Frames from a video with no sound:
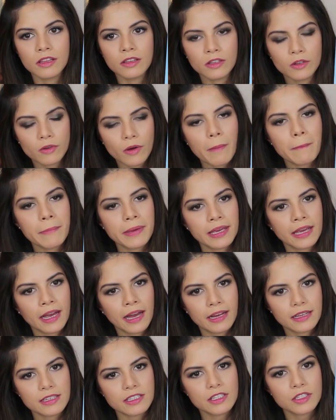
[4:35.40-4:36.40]
The Grumpy
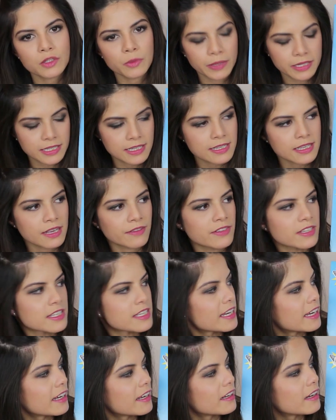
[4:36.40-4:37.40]
Cat twenty
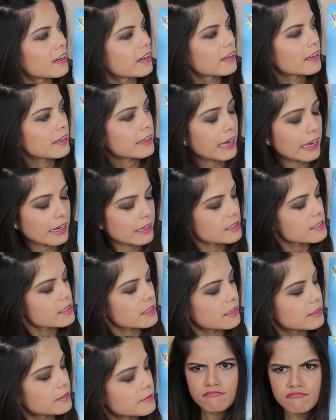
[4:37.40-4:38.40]
seventeen
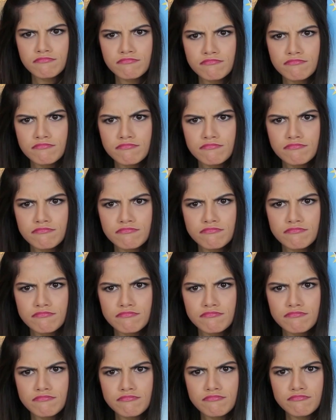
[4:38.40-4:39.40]
calendar.
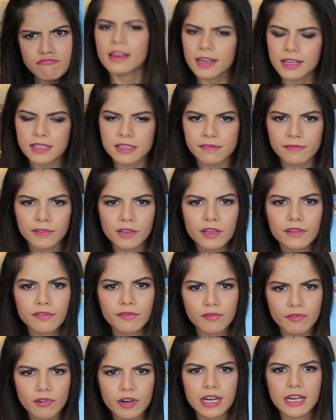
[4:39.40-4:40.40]
It's full
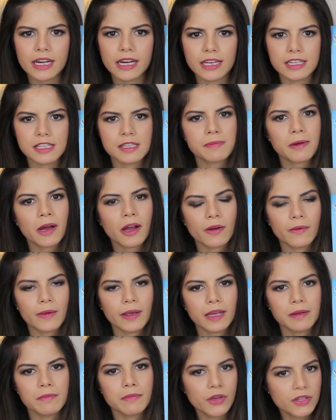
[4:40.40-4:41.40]
of really
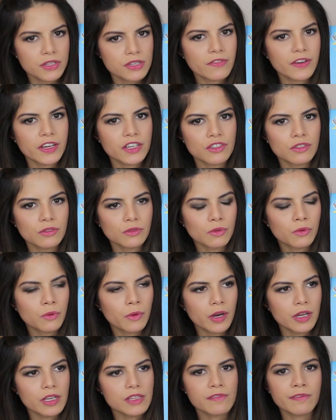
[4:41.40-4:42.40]
inspiring and motivational
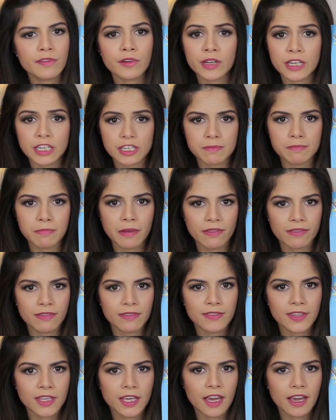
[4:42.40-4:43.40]
quotes for each month of
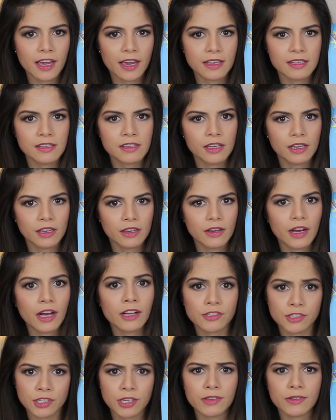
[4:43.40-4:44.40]
the year, so I'll
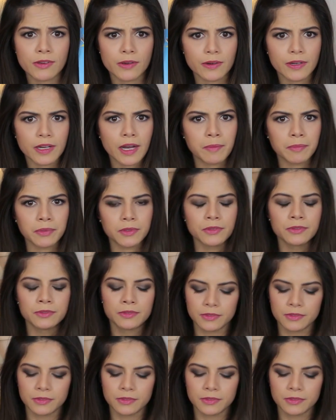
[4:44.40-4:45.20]
show you a couple.